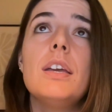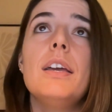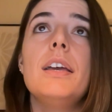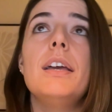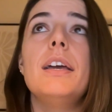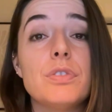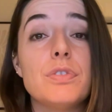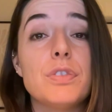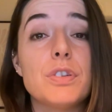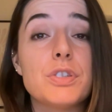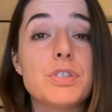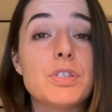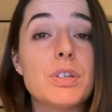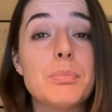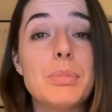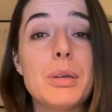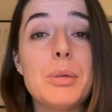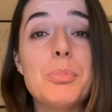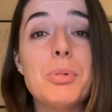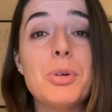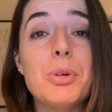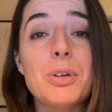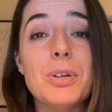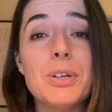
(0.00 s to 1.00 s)
For some
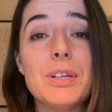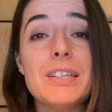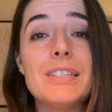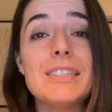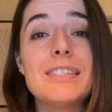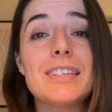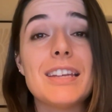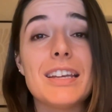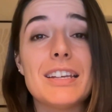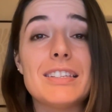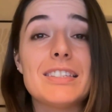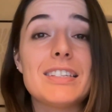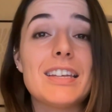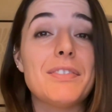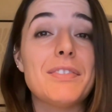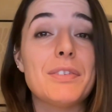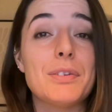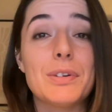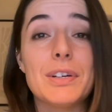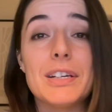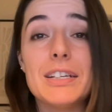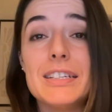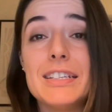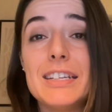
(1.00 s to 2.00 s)
people, it's nice to have it
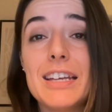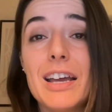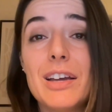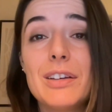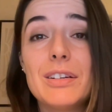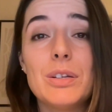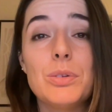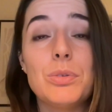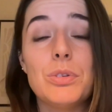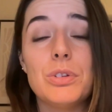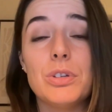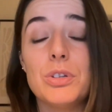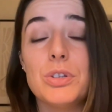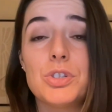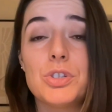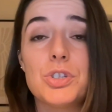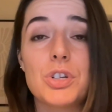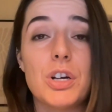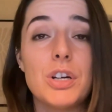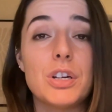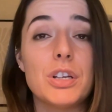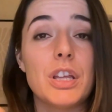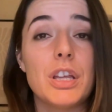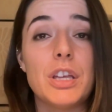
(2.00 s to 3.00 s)
written down in a little
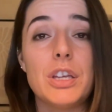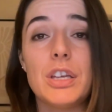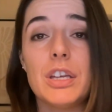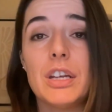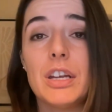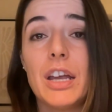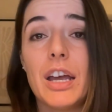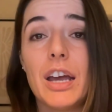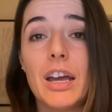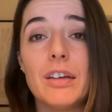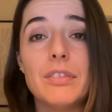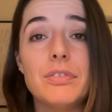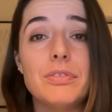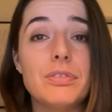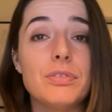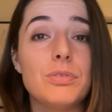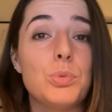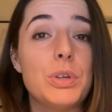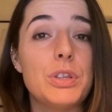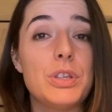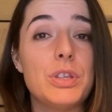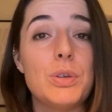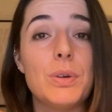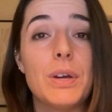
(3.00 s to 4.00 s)
chart that you can have
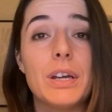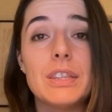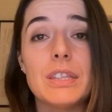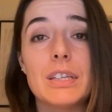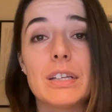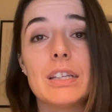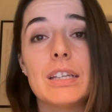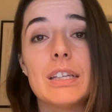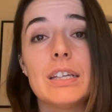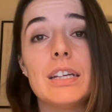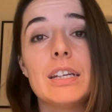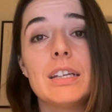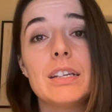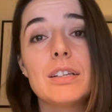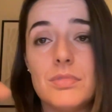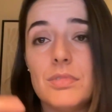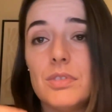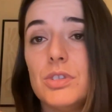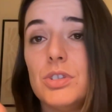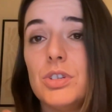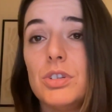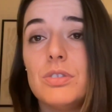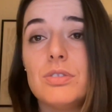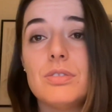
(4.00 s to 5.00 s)
with you at the clinic.
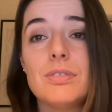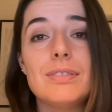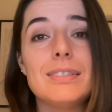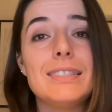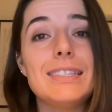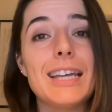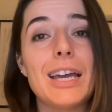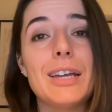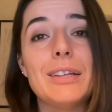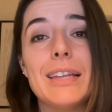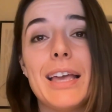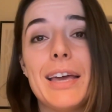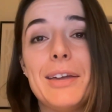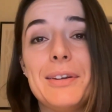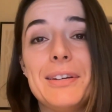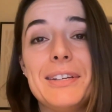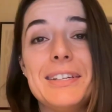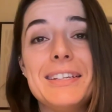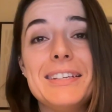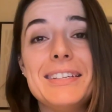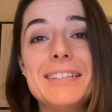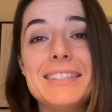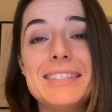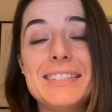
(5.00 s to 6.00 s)
Just download
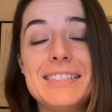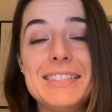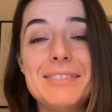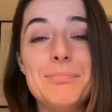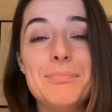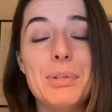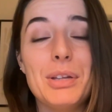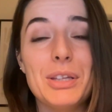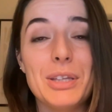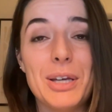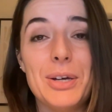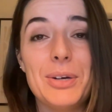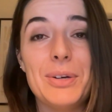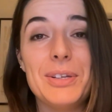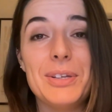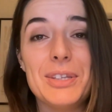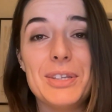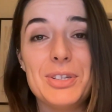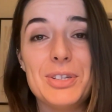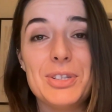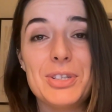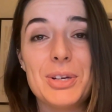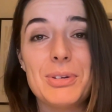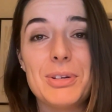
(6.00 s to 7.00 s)
it below in the
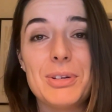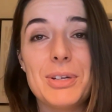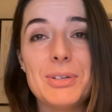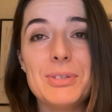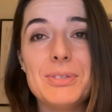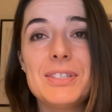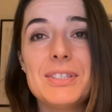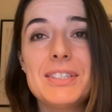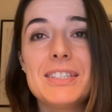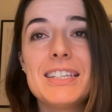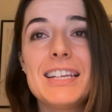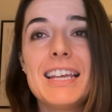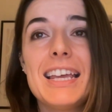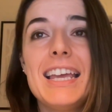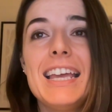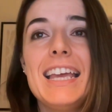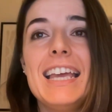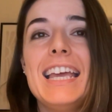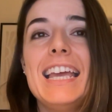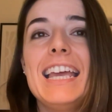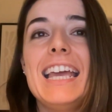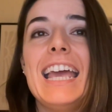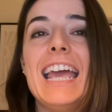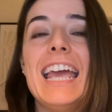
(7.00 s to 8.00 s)
show notes.
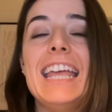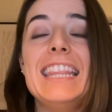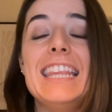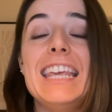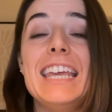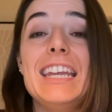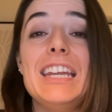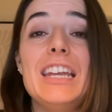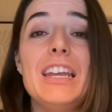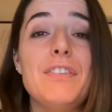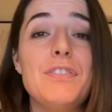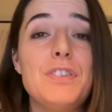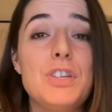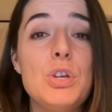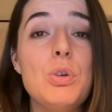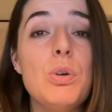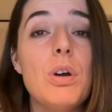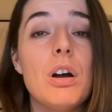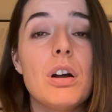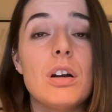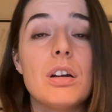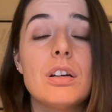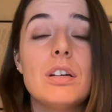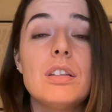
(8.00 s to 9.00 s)
And then if you
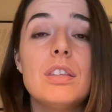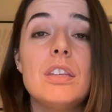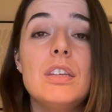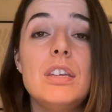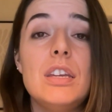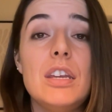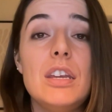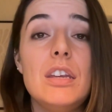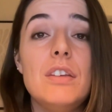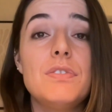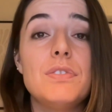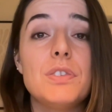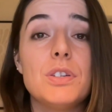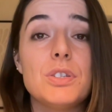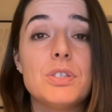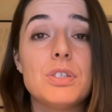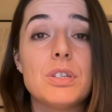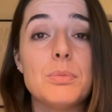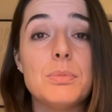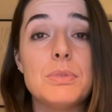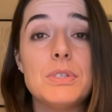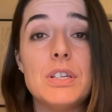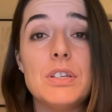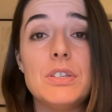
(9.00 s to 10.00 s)
are in the need for
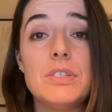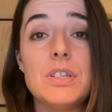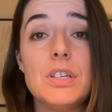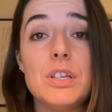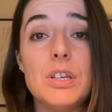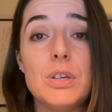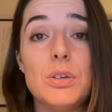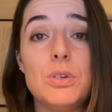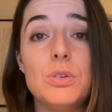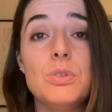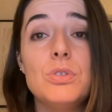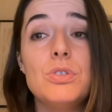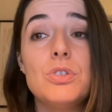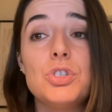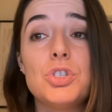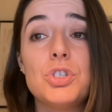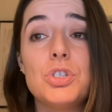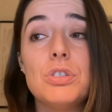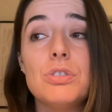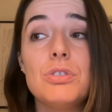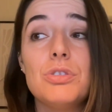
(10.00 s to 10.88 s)
some CCUs,